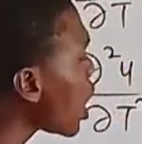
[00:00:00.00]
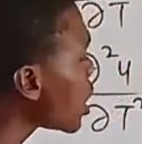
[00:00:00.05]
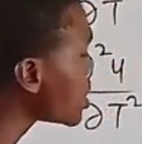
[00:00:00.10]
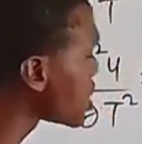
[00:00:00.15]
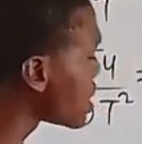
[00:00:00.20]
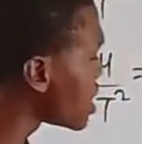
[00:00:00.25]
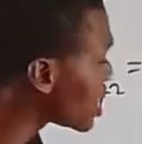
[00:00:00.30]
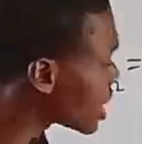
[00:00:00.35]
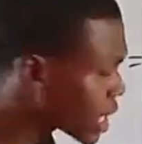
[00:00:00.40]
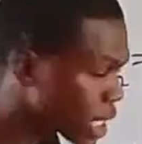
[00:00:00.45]
you
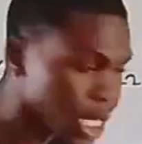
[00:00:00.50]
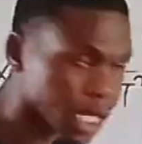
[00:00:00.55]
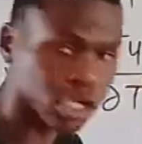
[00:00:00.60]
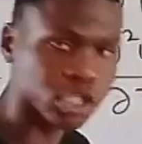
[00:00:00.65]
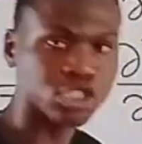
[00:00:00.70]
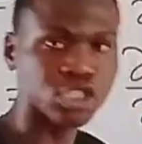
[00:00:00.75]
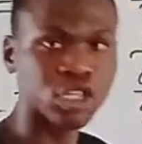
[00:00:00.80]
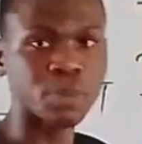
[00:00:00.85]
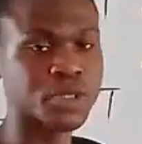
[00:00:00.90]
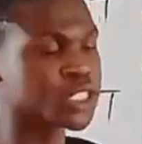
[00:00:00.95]
see k,
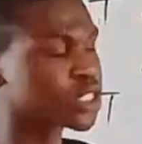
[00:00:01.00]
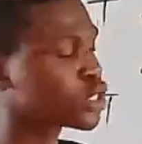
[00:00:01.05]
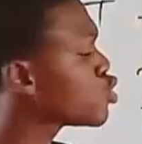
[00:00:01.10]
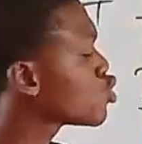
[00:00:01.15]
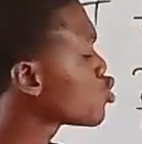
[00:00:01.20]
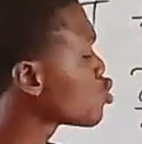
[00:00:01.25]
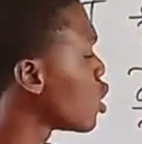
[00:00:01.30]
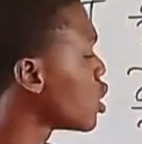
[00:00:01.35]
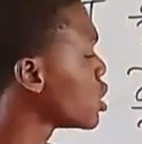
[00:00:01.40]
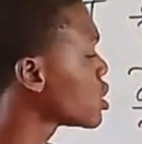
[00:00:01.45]
substitute
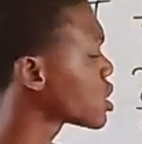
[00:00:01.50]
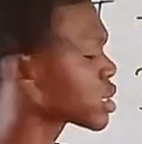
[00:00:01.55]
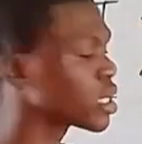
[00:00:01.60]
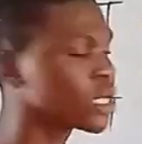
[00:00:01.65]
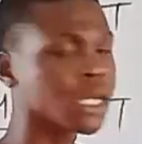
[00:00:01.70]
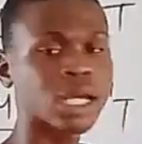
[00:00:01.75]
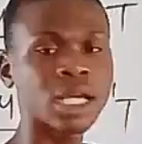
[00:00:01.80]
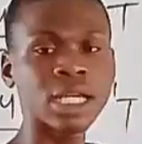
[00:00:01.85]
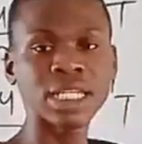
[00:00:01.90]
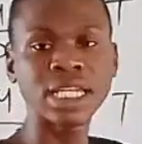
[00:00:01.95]
what?
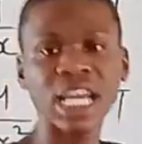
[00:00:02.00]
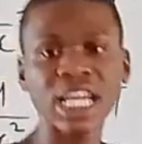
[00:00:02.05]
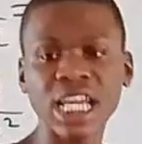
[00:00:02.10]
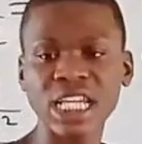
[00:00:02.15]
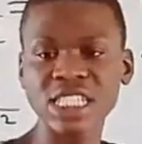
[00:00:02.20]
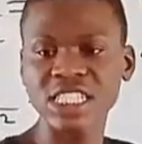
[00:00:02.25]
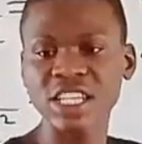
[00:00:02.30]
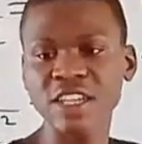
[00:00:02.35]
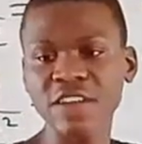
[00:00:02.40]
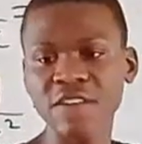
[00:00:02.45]

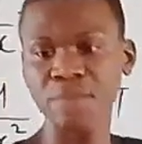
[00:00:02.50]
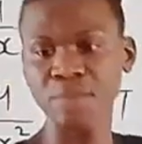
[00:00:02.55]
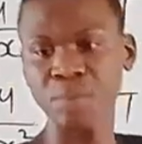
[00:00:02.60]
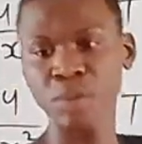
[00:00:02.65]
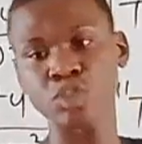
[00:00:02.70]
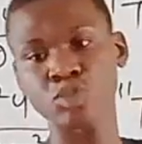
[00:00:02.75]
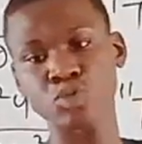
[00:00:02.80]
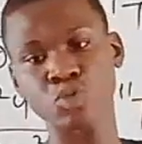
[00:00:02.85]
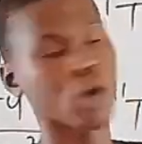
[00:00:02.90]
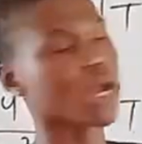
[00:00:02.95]
Negative p
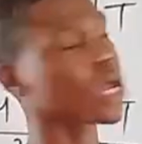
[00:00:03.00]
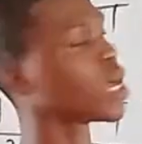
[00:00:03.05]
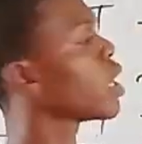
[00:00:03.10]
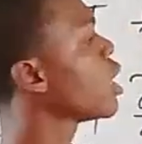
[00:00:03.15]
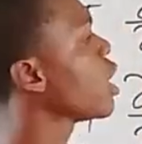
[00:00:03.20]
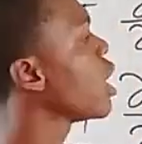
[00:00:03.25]
squared.